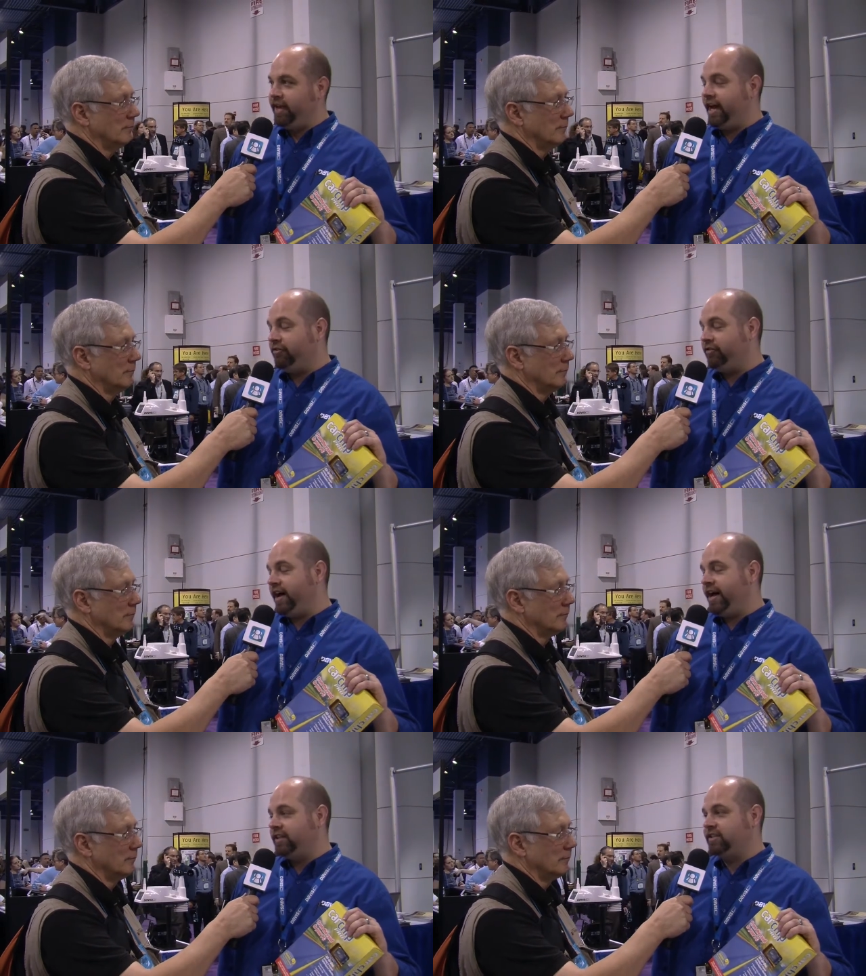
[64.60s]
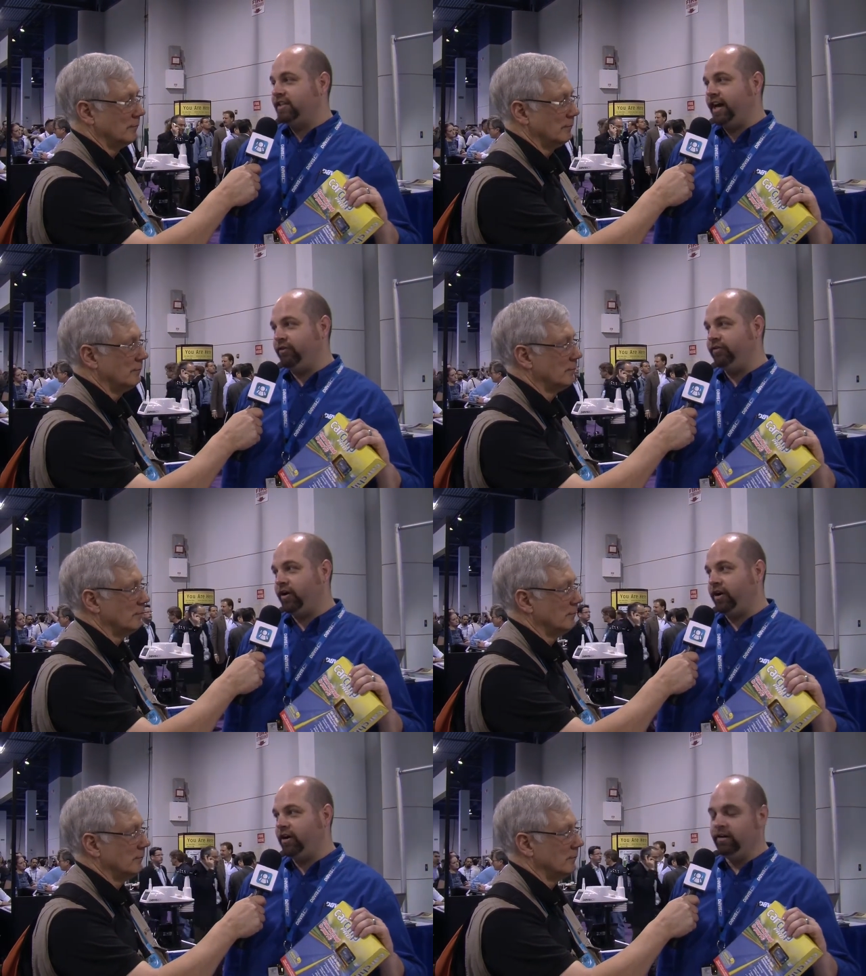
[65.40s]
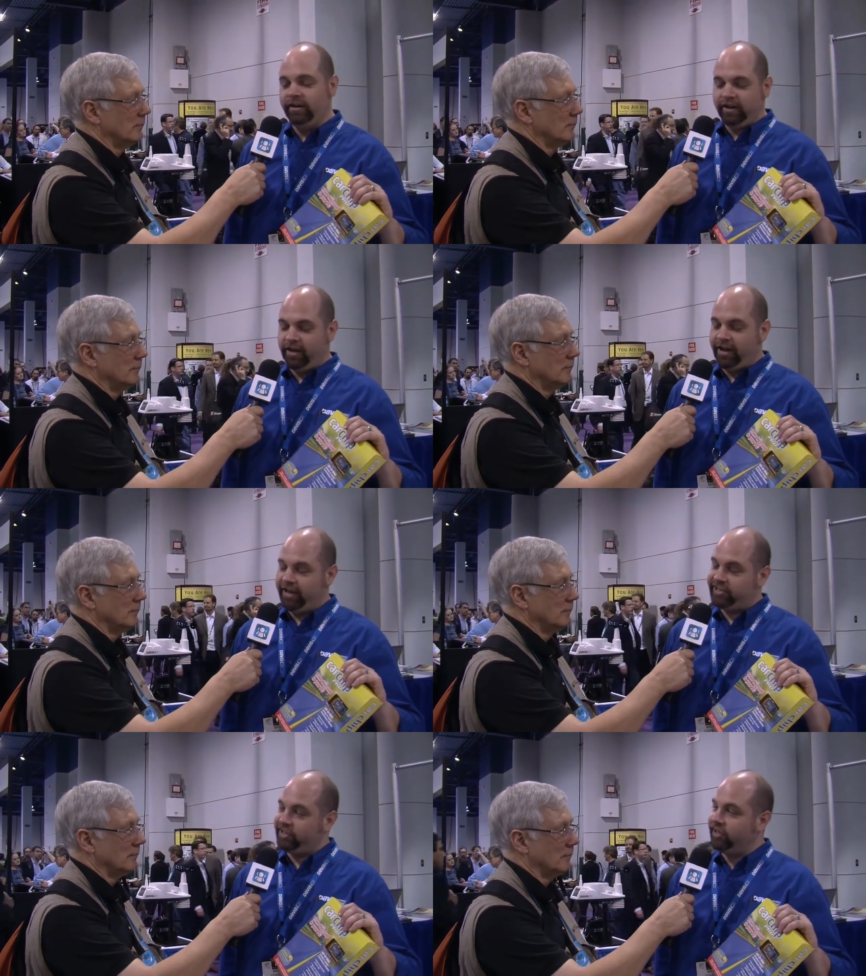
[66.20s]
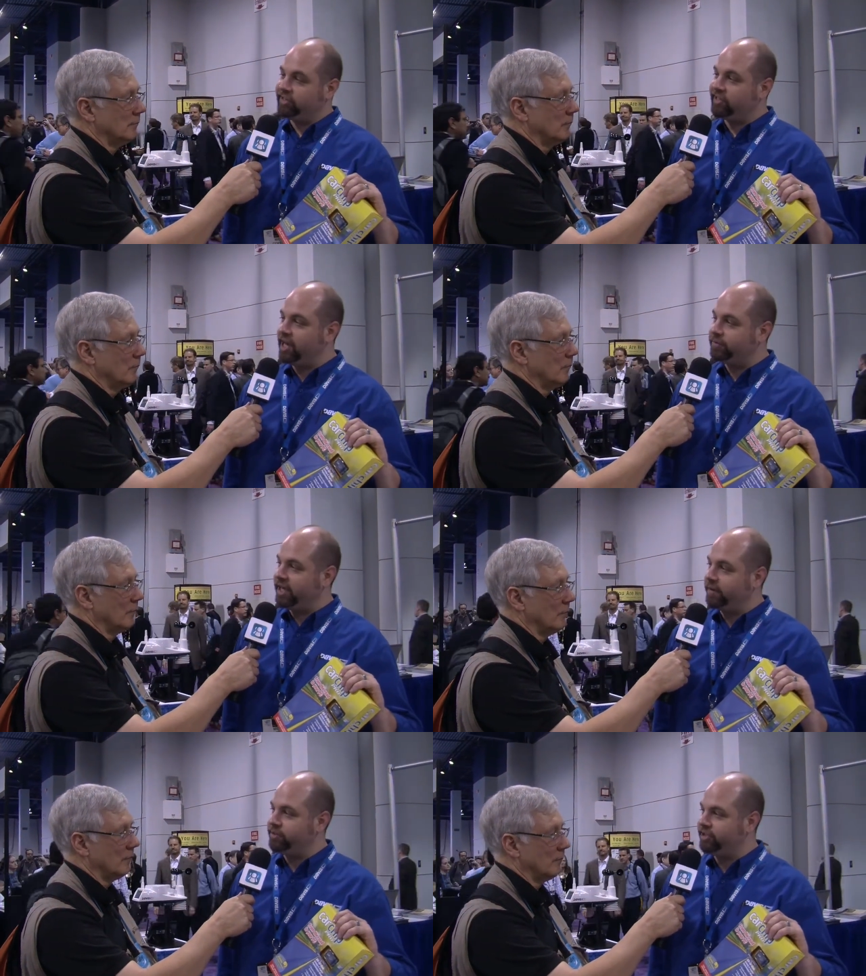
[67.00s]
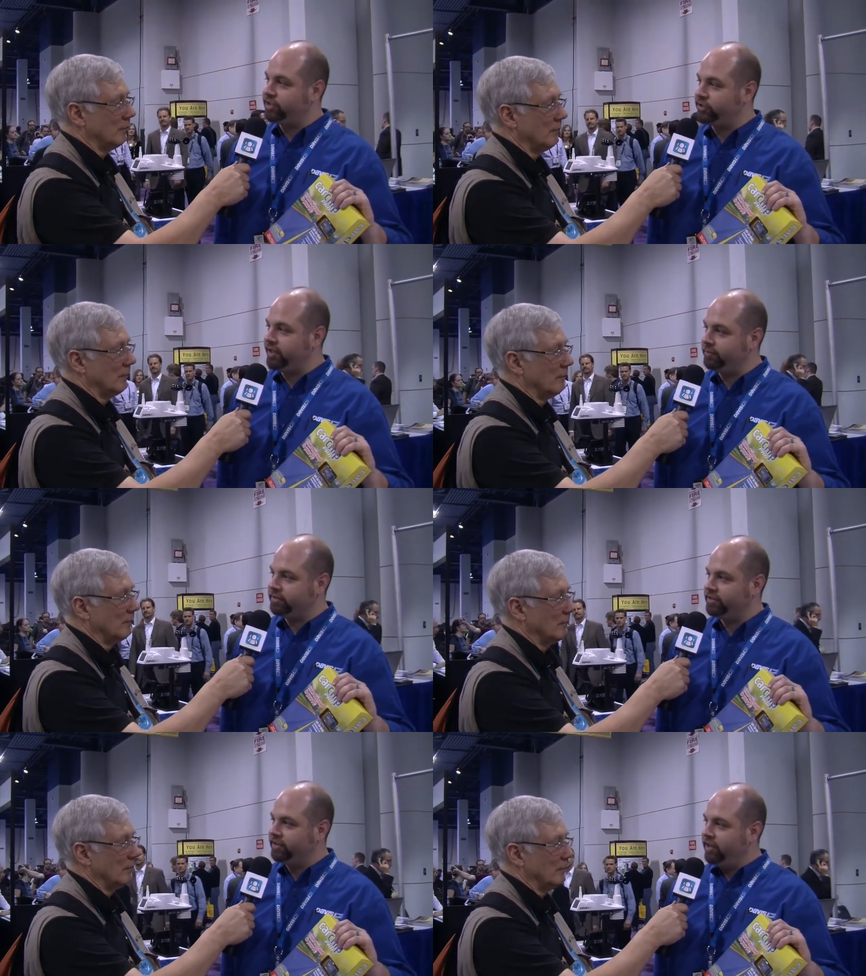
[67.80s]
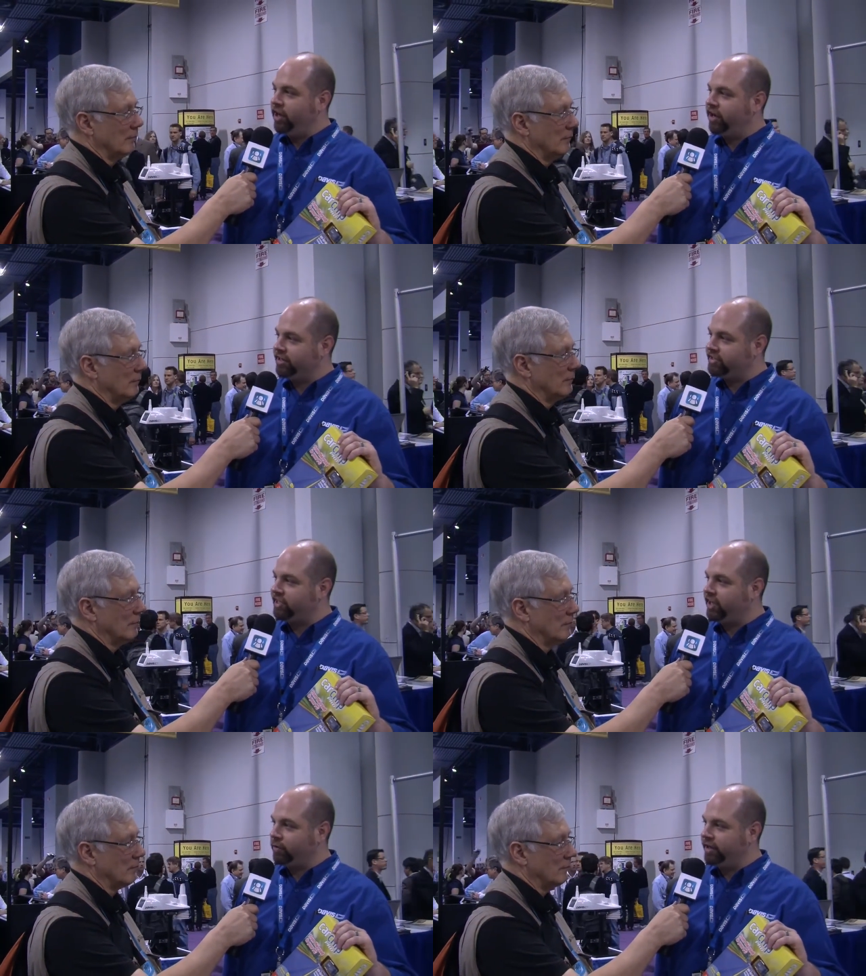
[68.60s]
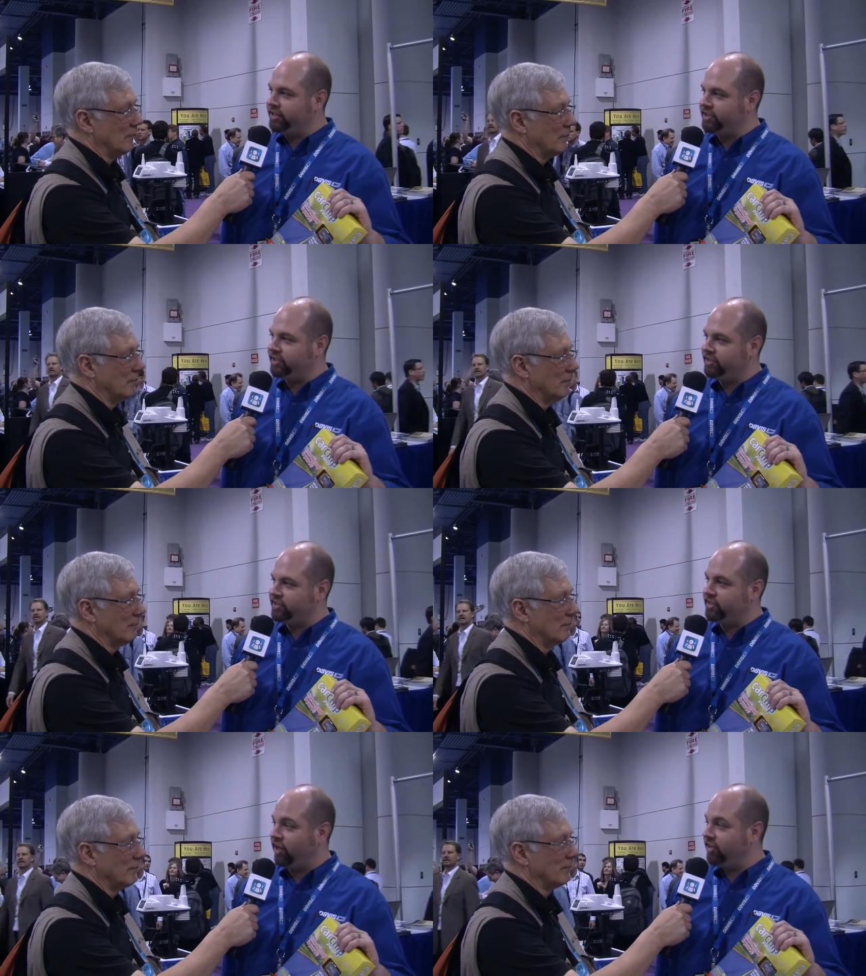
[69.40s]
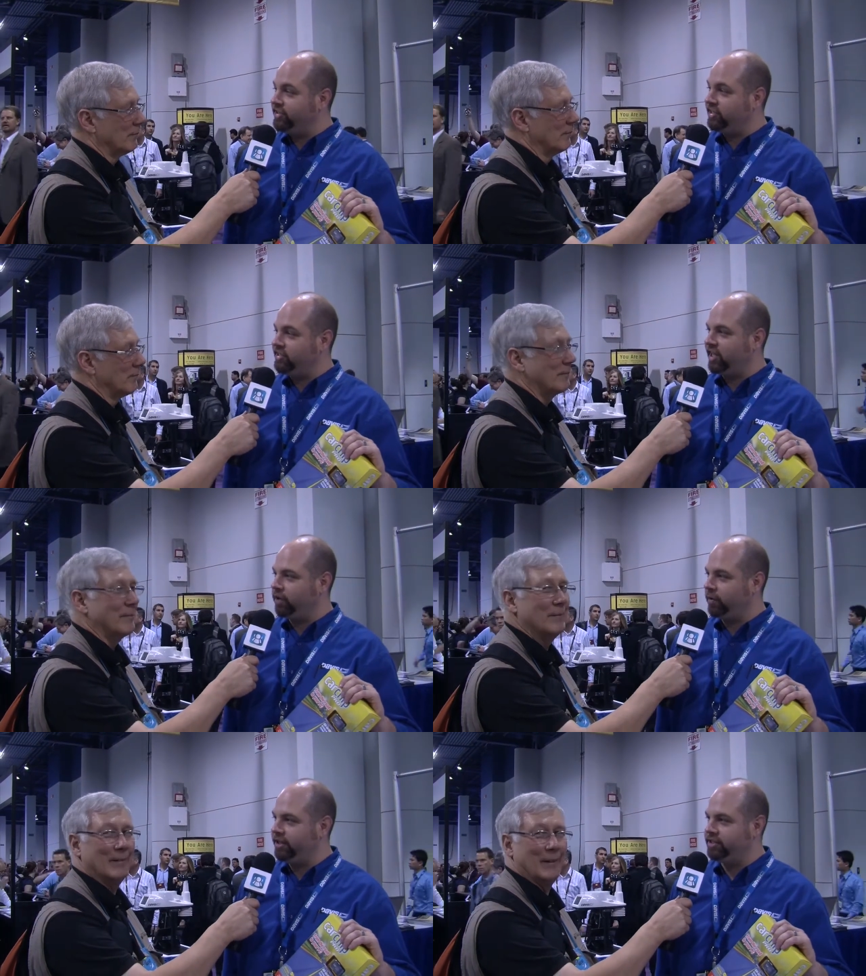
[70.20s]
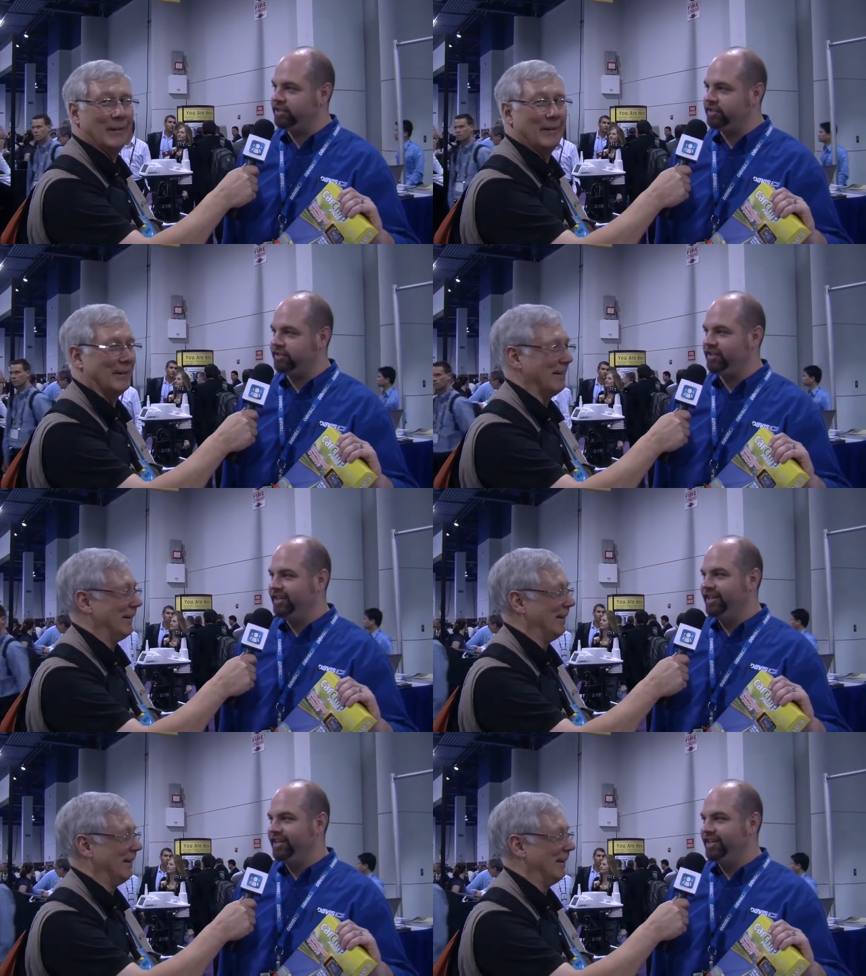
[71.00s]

Speaker 1: how fast, how far, start and stop times of the trips, hard accelerations, hard decelerations.